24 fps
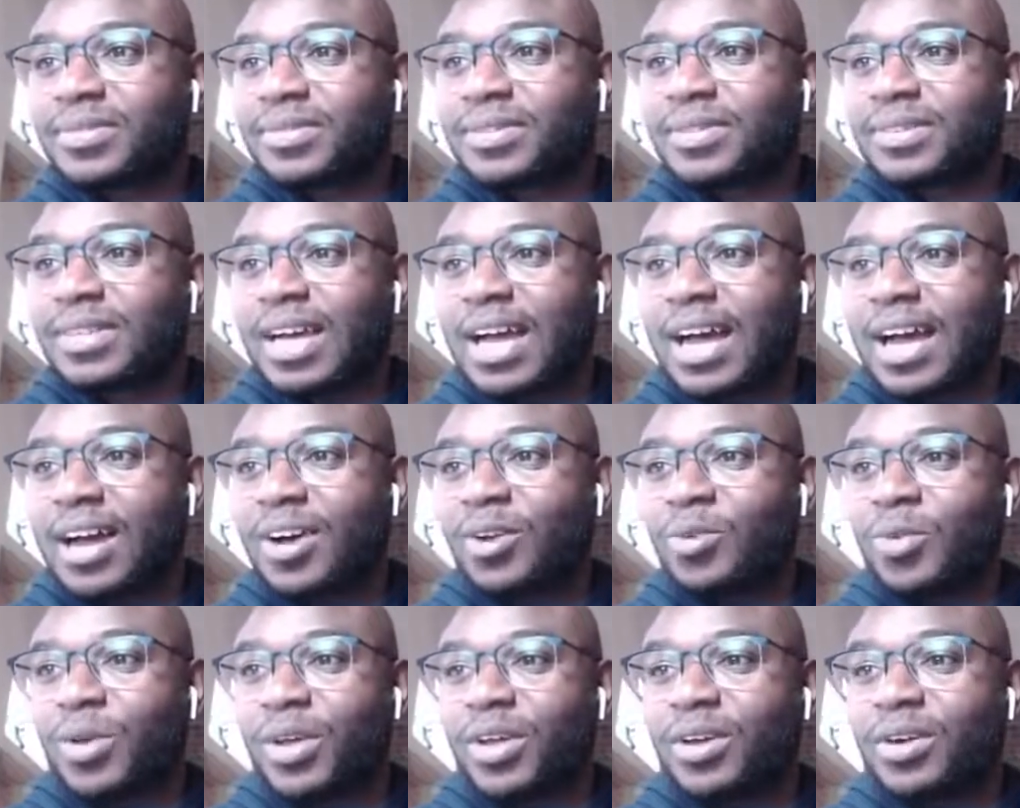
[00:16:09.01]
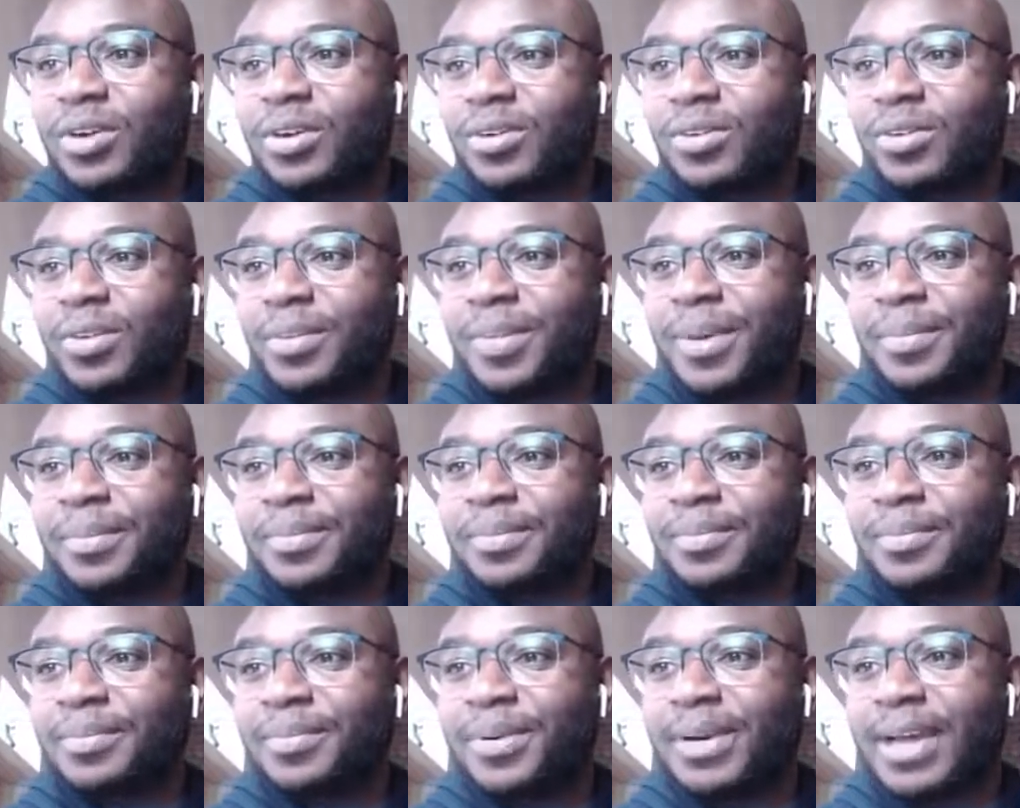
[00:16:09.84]
I will. Let me
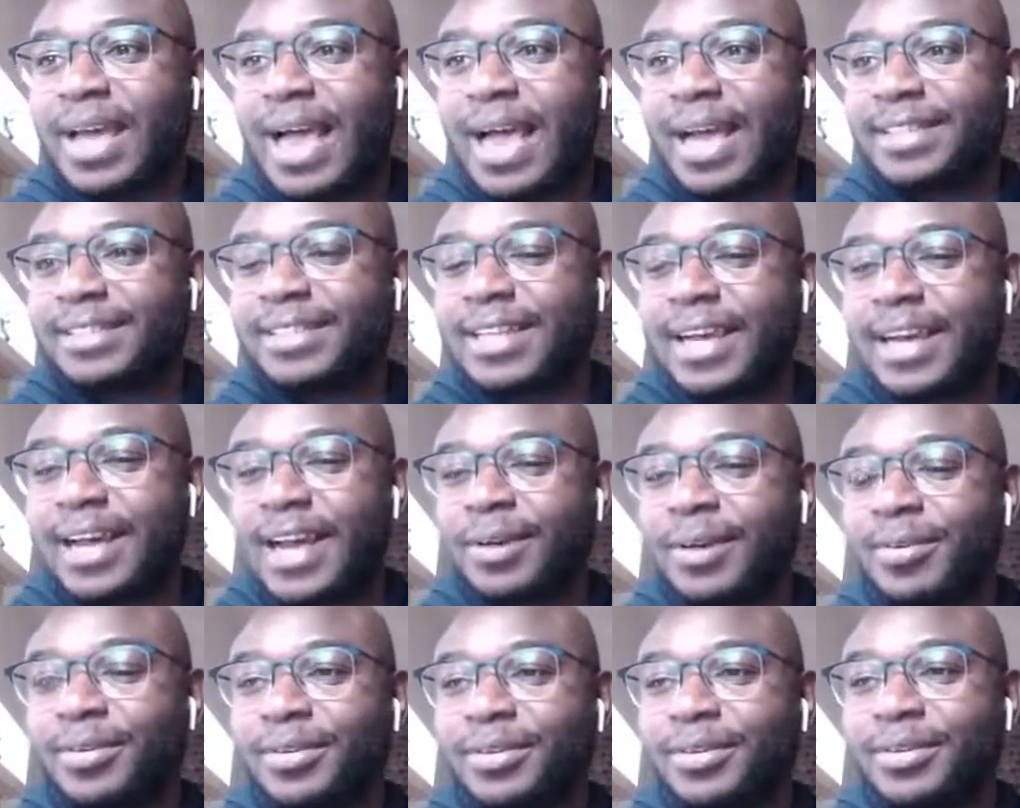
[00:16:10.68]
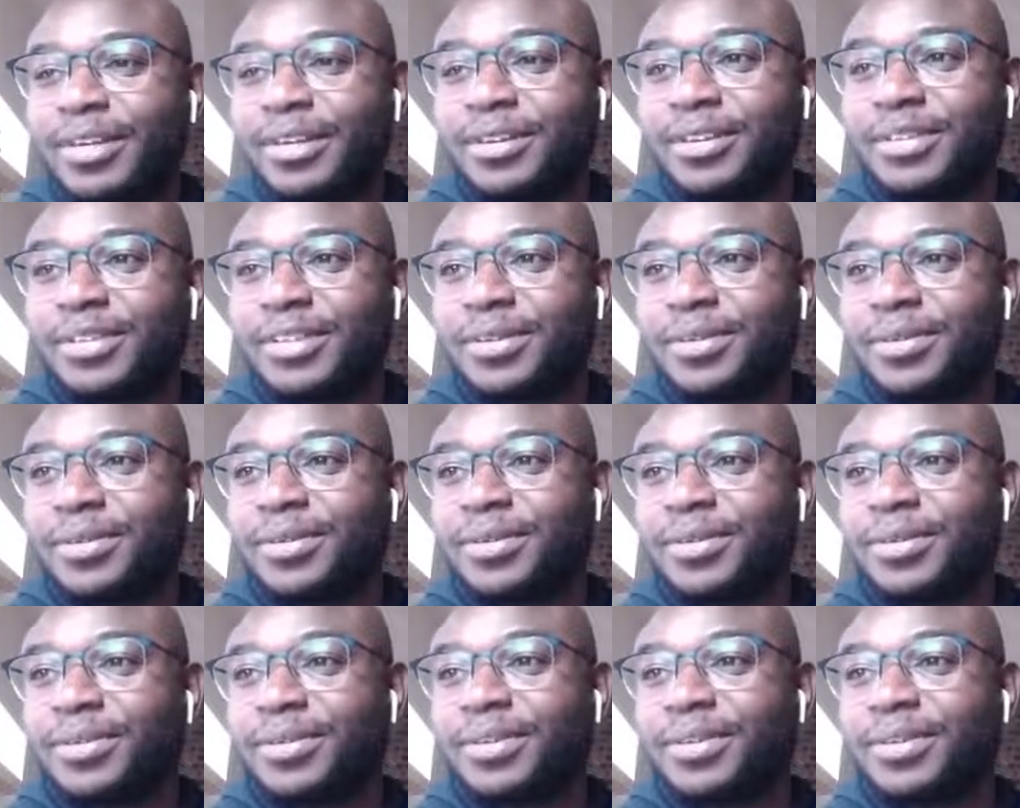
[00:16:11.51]
put hashtag I will in there too.